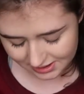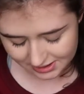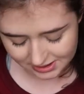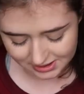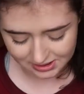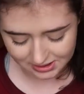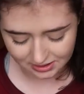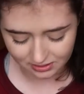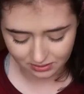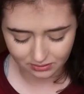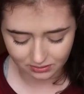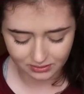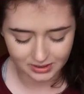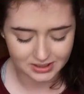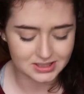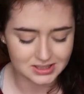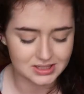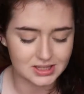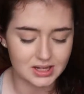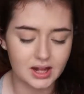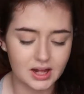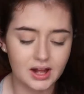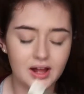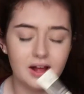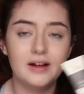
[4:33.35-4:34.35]
So it's
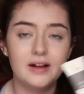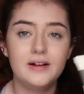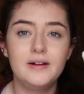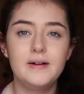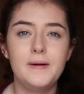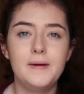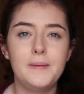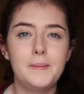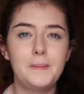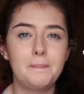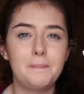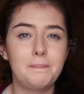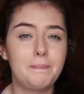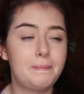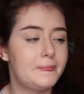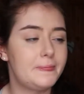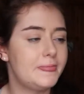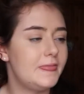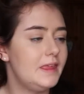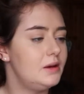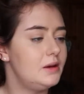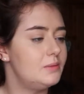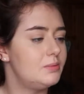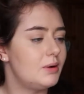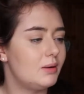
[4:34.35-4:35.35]
a,
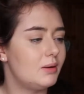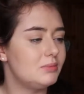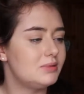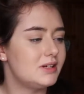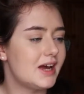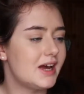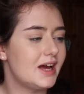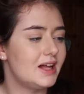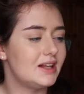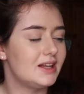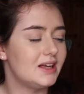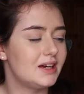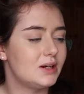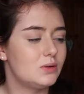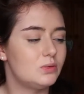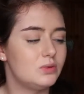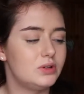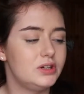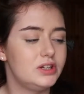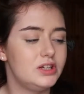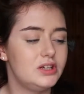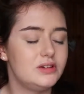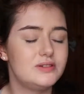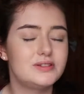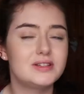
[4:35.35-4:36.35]
you probably get like
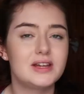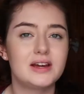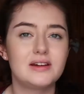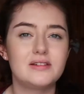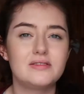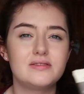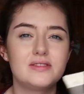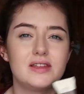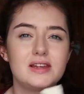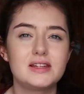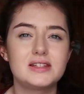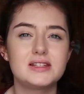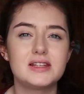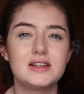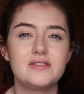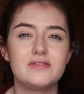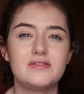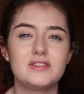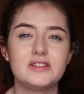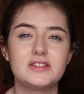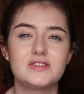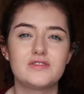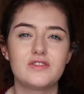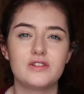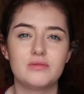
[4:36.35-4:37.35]
1 use out of this if
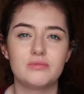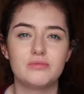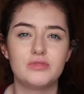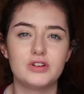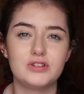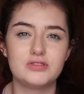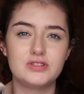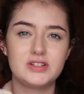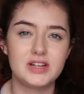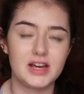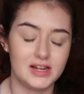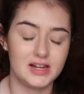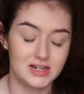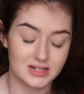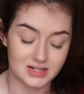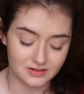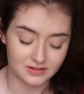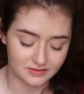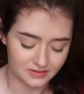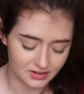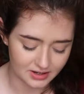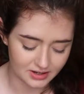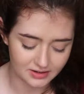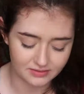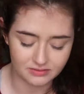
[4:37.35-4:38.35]
it's from root to end if
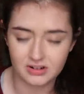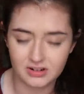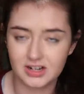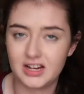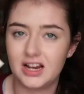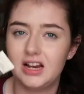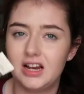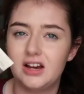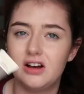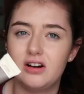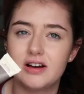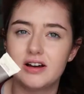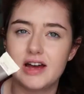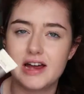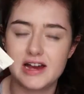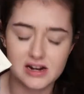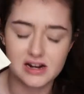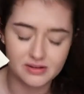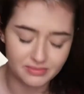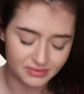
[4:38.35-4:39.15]
you have really long hair,